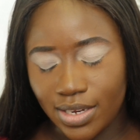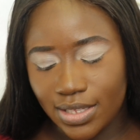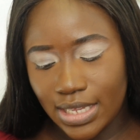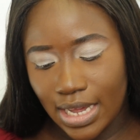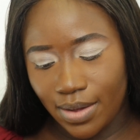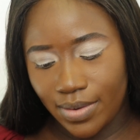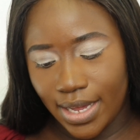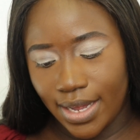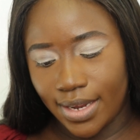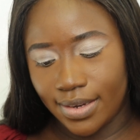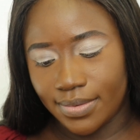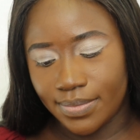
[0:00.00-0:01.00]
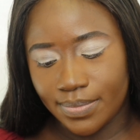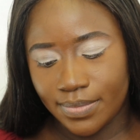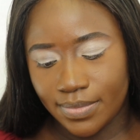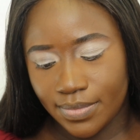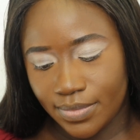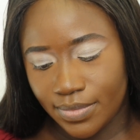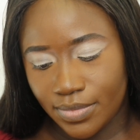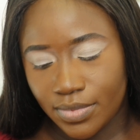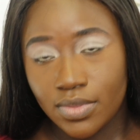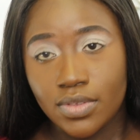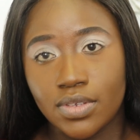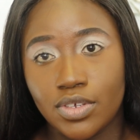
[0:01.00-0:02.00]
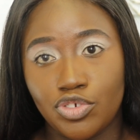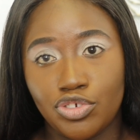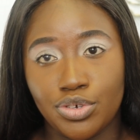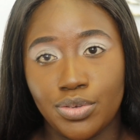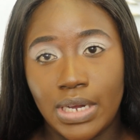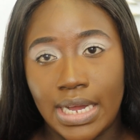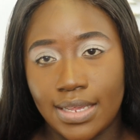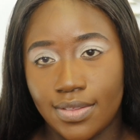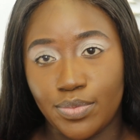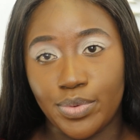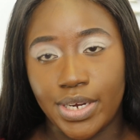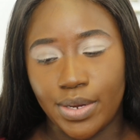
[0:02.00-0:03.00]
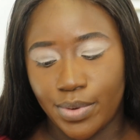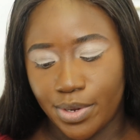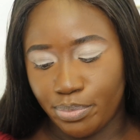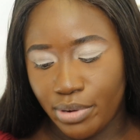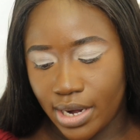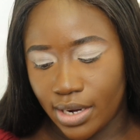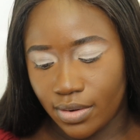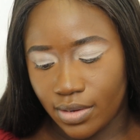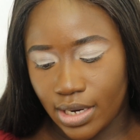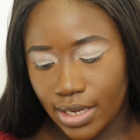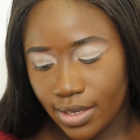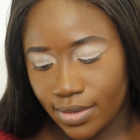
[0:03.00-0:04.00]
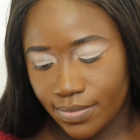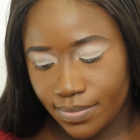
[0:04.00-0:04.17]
these out and show you guys really what the product looks like.